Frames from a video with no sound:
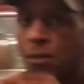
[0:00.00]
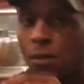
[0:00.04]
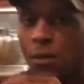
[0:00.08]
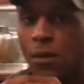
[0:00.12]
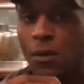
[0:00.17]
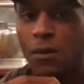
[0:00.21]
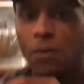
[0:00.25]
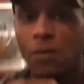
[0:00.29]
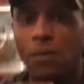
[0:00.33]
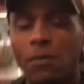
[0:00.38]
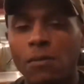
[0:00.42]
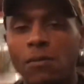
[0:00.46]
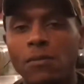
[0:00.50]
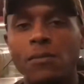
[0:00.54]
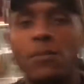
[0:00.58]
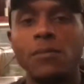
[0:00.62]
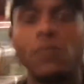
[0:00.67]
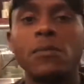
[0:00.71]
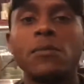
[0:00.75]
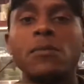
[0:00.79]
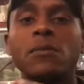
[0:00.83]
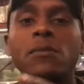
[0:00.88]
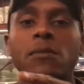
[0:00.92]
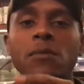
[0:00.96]
Jeff. We're here with
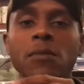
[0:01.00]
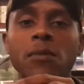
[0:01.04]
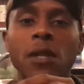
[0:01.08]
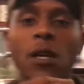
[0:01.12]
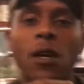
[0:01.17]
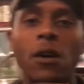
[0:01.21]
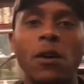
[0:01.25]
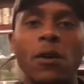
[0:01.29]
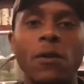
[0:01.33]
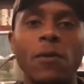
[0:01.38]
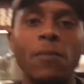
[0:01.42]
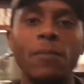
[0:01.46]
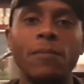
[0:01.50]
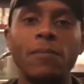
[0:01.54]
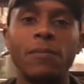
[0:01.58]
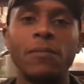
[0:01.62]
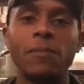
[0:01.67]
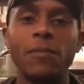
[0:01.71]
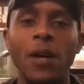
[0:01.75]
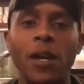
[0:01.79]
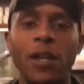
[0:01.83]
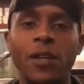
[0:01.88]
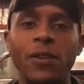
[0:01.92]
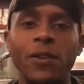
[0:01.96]
Jeff. What's Yo, up,
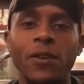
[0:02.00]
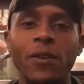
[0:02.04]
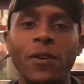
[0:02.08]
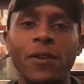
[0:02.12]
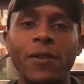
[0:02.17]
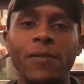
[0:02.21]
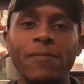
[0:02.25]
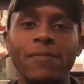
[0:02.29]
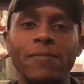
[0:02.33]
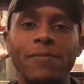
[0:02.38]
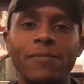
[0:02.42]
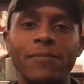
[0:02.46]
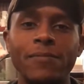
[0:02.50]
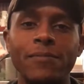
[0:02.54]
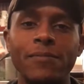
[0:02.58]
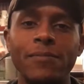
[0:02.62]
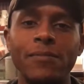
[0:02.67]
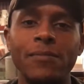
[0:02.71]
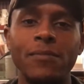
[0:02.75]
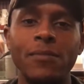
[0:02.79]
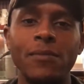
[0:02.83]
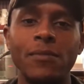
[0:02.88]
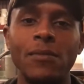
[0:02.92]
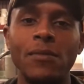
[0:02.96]
Jeff? How you doing?
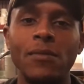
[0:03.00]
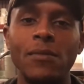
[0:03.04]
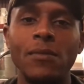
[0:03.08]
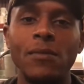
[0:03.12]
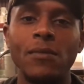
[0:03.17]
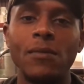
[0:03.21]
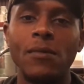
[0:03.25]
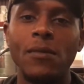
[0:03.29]
Good.